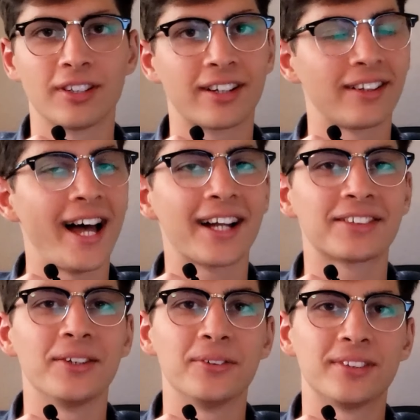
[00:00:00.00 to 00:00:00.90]

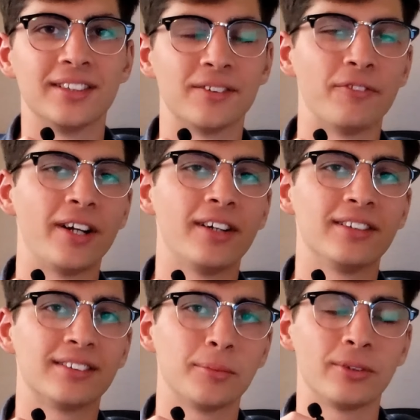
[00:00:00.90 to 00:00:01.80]
Galactose is a very
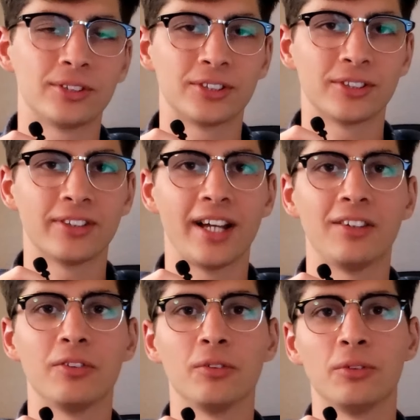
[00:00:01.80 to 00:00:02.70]
similar sugar that
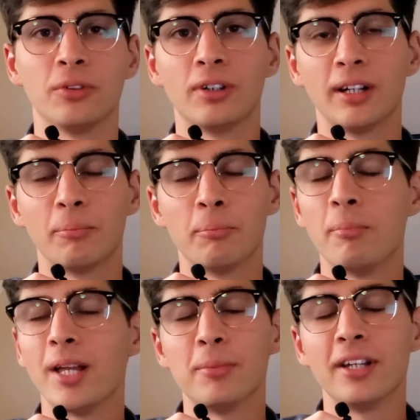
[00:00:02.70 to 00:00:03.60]
you
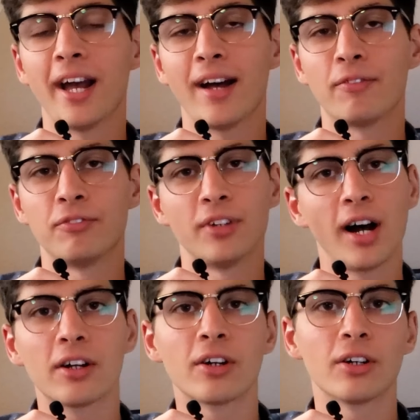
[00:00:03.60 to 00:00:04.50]
maybe have
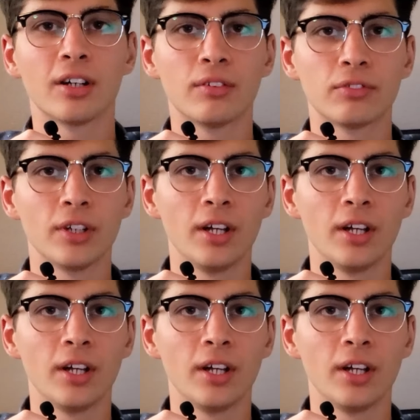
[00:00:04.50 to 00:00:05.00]
not heard of,